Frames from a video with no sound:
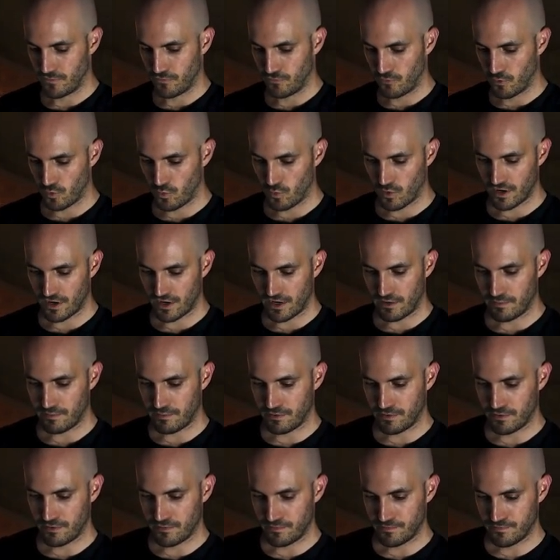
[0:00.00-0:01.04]
forward cap,
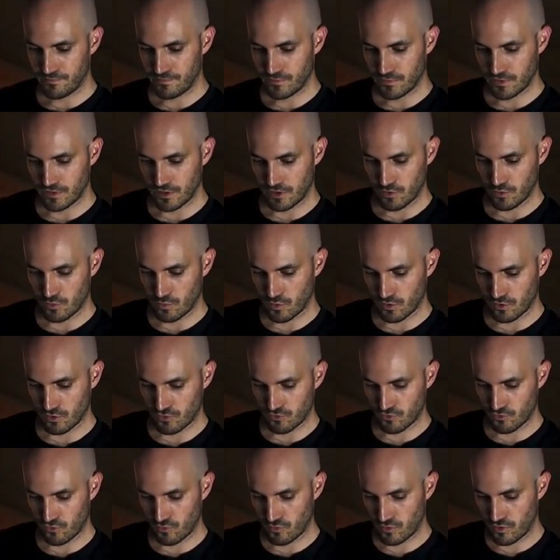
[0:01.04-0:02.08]
then you want
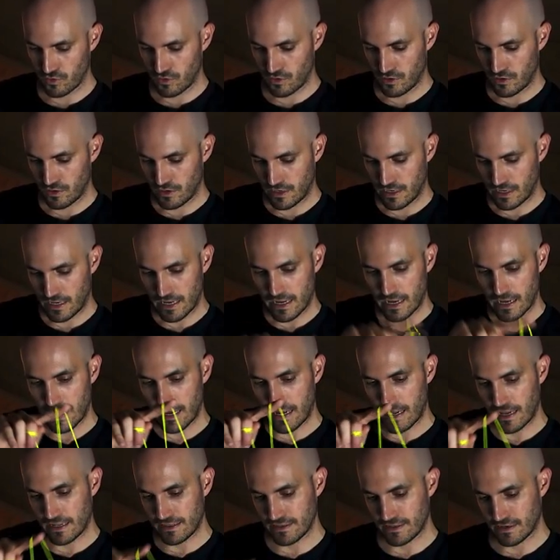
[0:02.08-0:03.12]
to
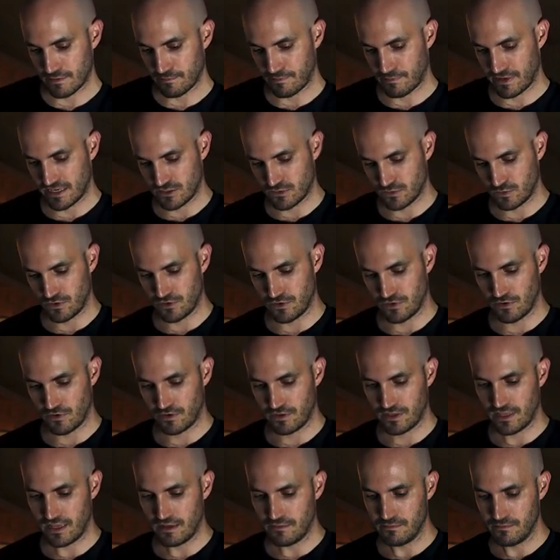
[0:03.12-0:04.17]
underpass with your
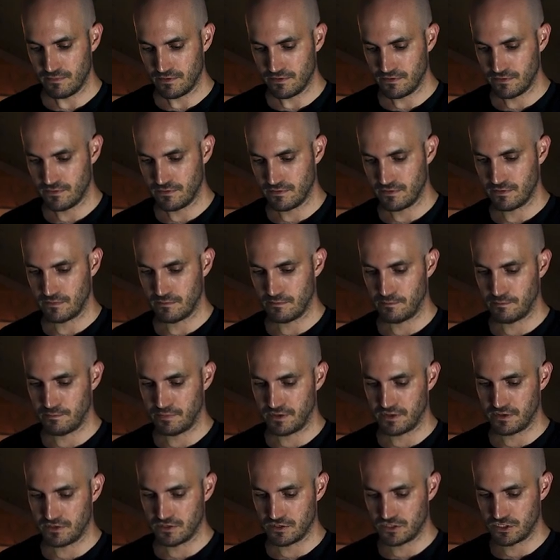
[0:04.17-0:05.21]
thumb,
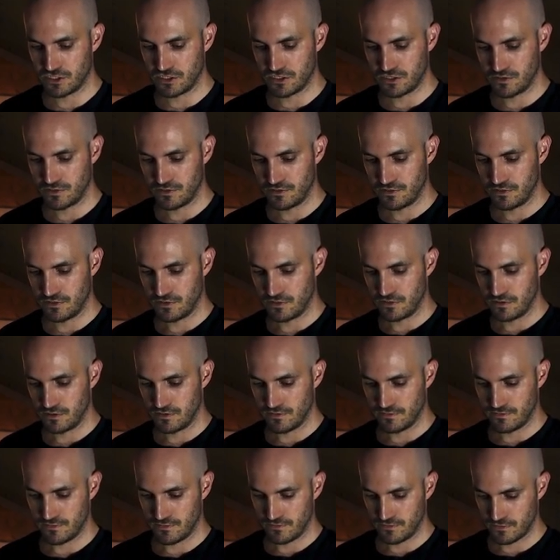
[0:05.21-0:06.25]
pinch,
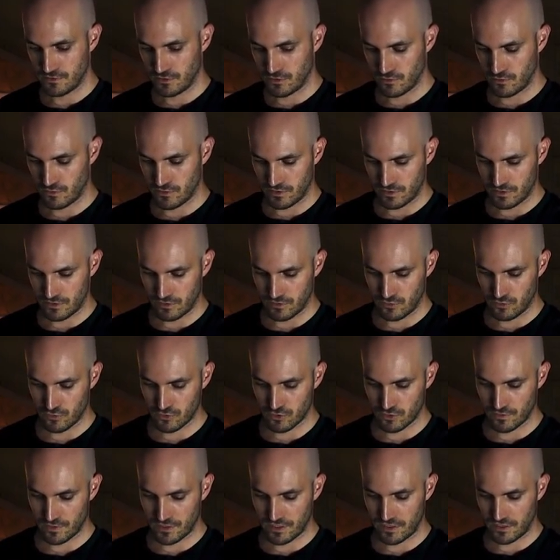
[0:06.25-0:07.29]

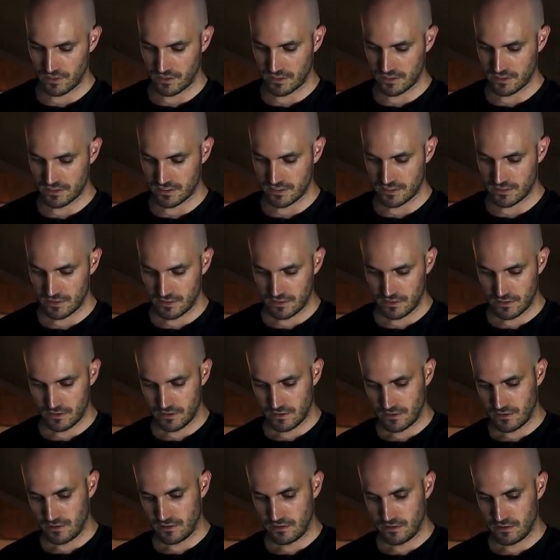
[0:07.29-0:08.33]
non-drawn index,
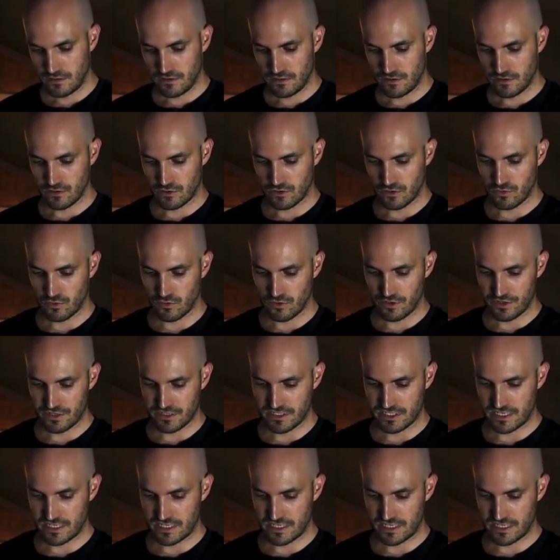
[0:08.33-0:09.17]
roll the